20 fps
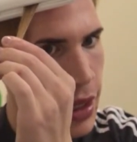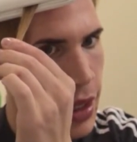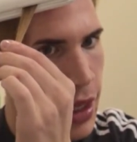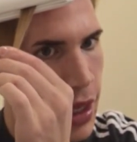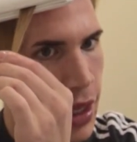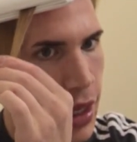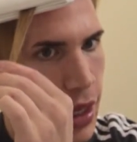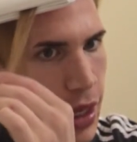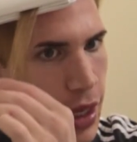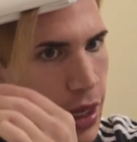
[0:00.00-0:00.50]

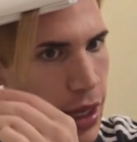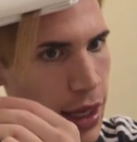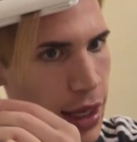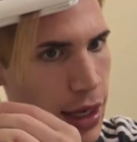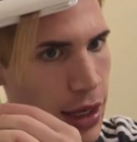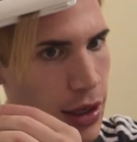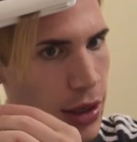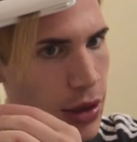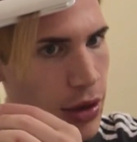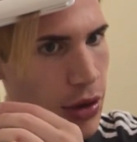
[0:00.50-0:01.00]
then
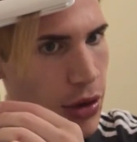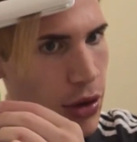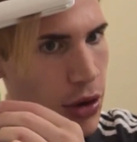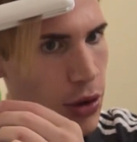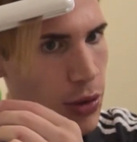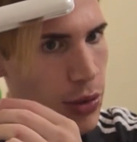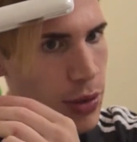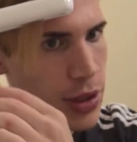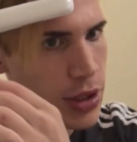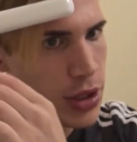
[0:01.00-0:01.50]
go a
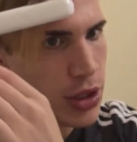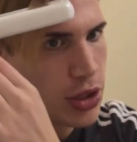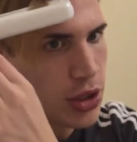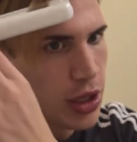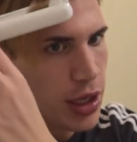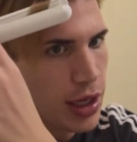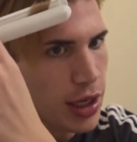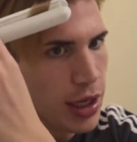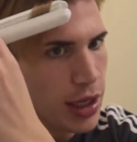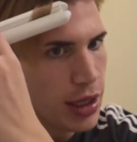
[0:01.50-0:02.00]
little bit
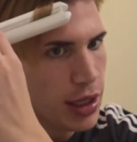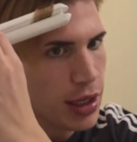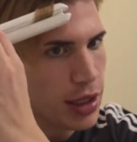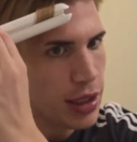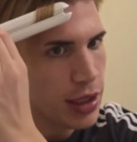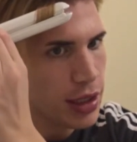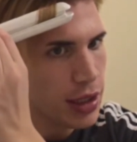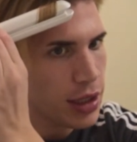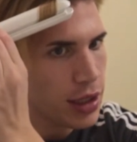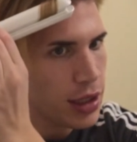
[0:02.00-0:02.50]
straight and
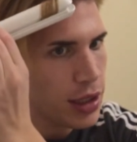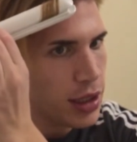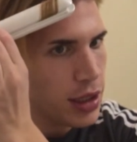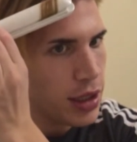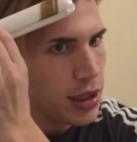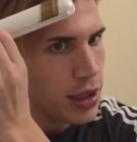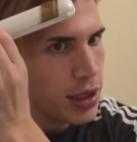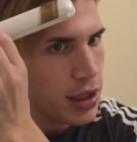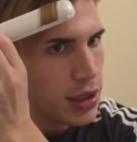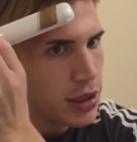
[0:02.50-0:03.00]
then
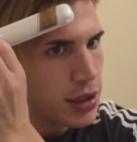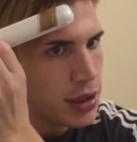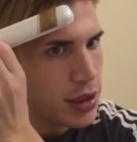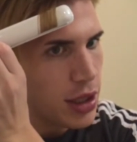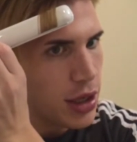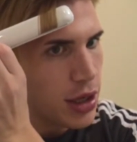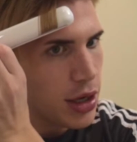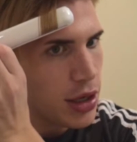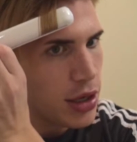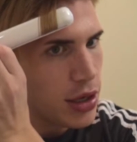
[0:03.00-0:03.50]

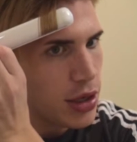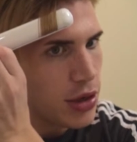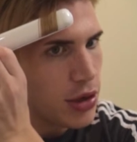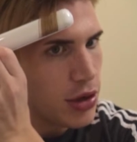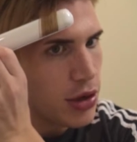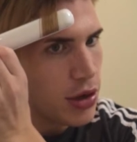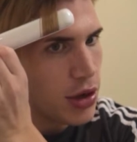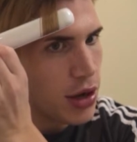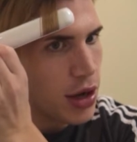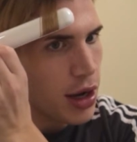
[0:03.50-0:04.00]
turn
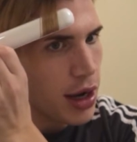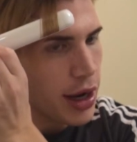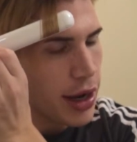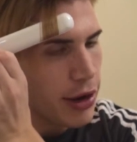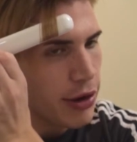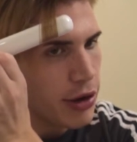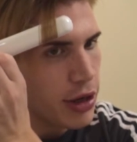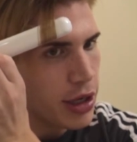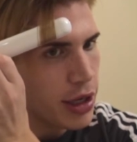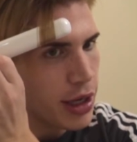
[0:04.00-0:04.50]
your
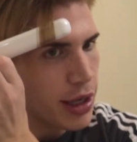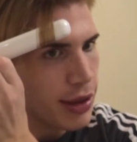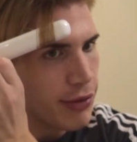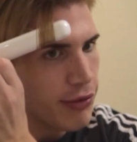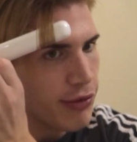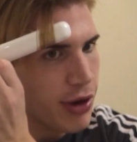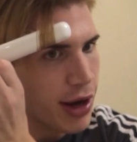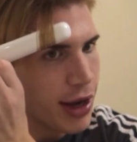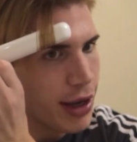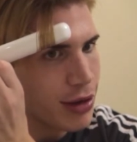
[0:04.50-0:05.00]
iron
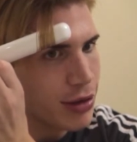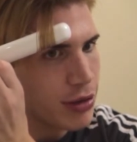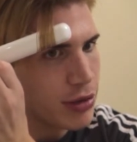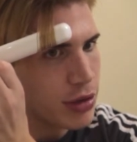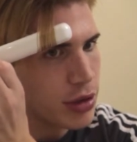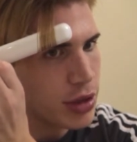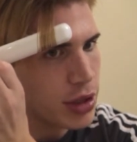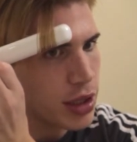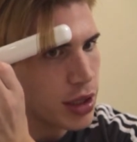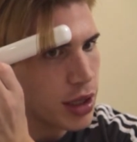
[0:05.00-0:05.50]

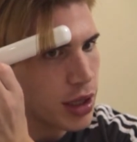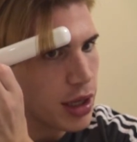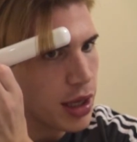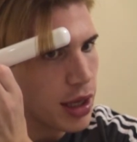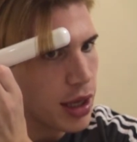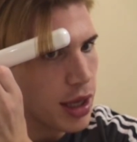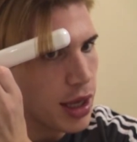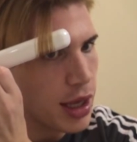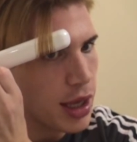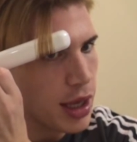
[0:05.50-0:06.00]
around
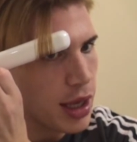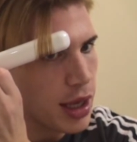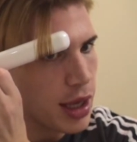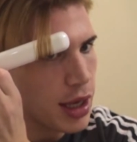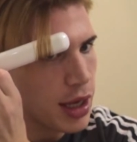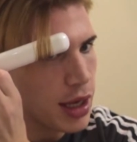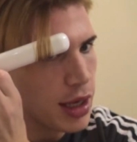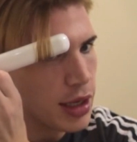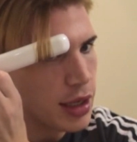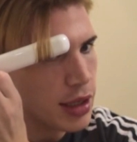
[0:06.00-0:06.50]

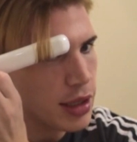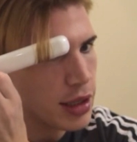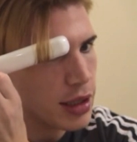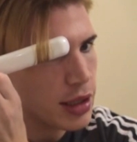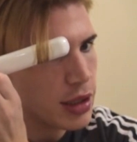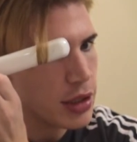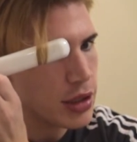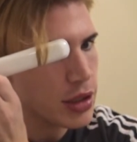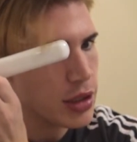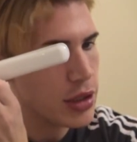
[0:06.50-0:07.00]
and
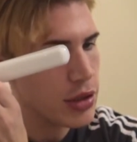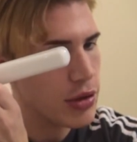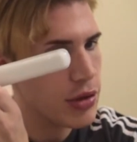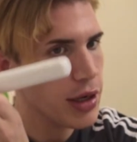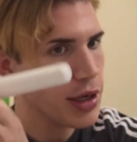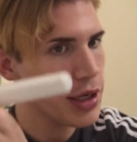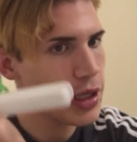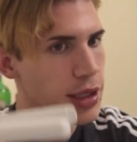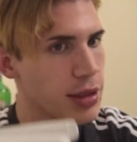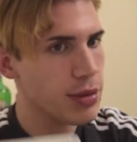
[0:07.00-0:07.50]
just
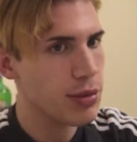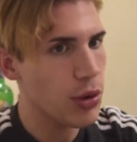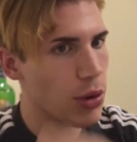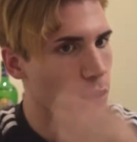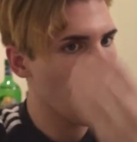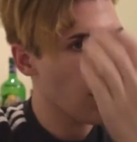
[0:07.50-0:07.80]
create a small